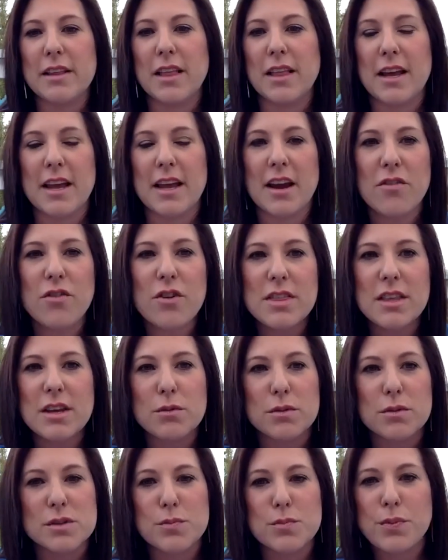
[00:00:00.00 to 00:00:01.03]
Like everything
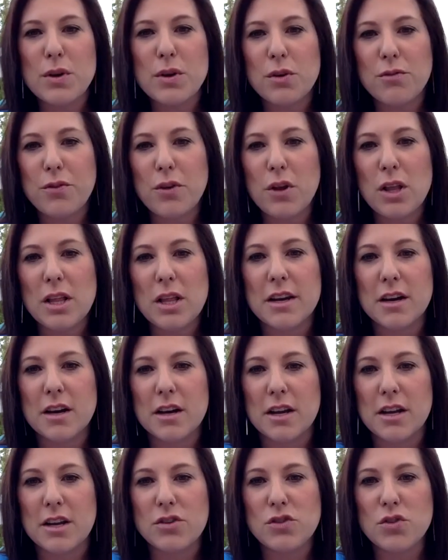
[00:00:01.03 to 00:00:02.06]
was beautiful and
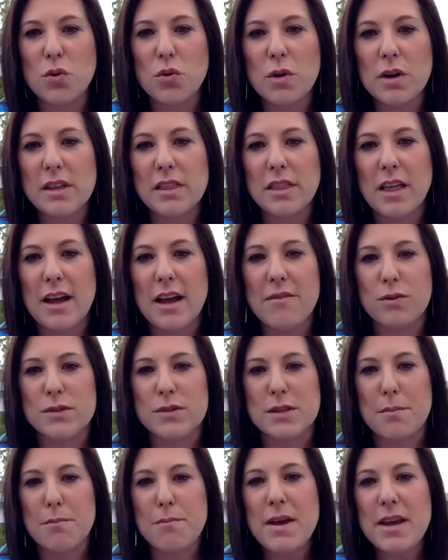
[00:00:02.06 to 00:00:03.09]
hunky dory. Life
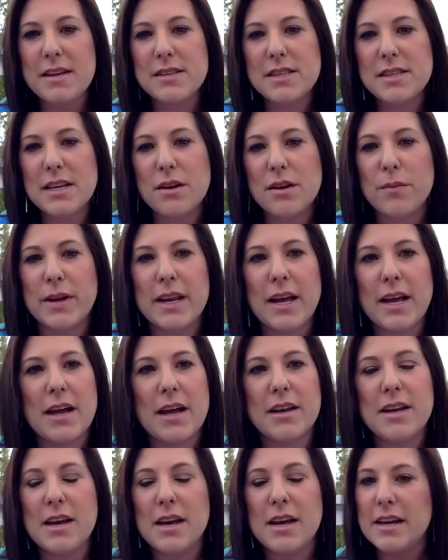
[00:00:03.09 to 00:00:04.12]
was amazing. We'd
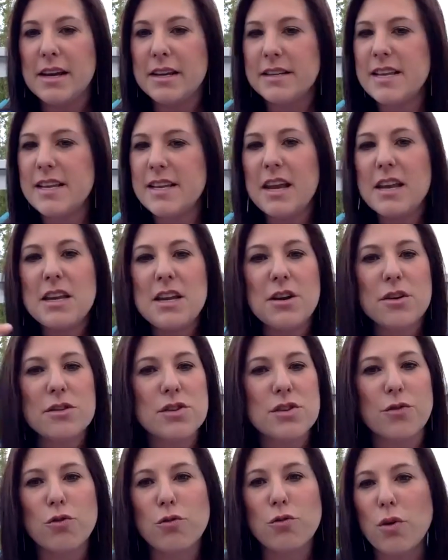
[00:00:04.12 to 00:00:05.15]
had 10 years
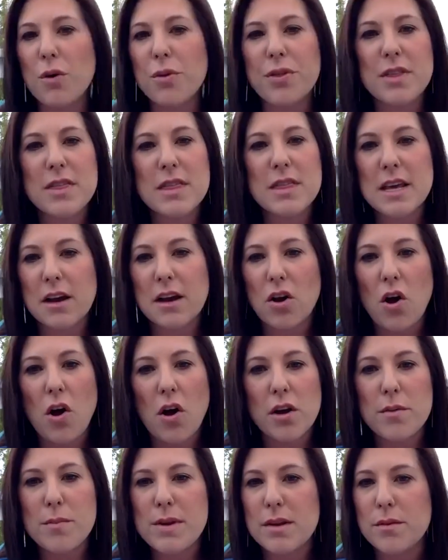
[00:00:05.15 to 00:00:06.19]
of growth in the
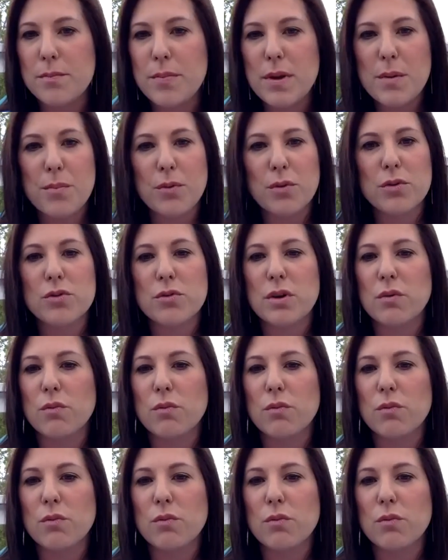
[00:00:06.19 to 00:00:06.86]
economy and people are right.